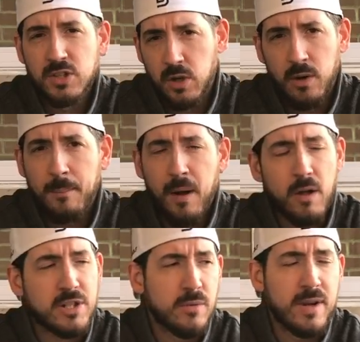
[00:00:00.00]
so I
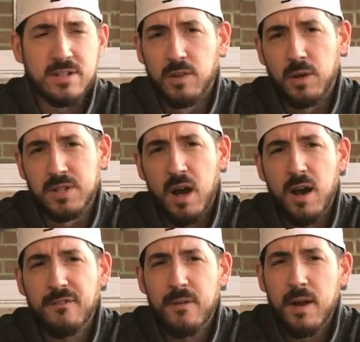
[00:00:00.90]
polished the rest of those
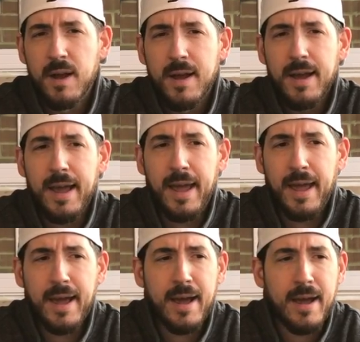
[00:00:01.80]
off.
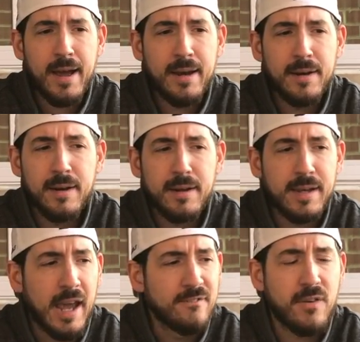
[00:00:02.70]
And
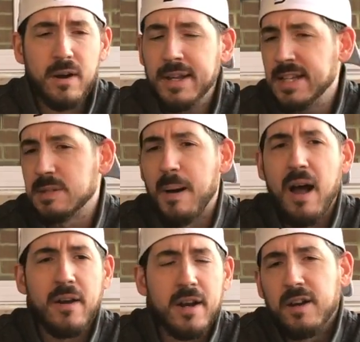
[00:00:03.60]
he had fun, he
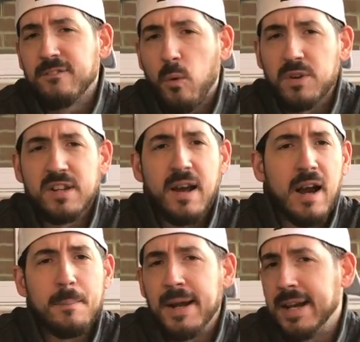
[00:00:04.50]
smiled, I didn't force it on him, I